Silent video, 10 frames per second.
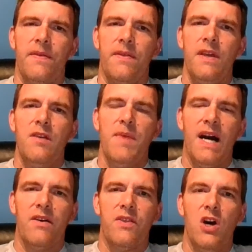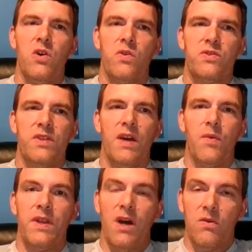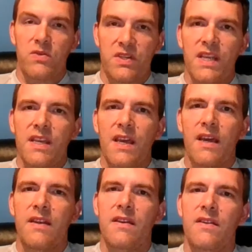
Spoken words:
think about those that we don't see yet,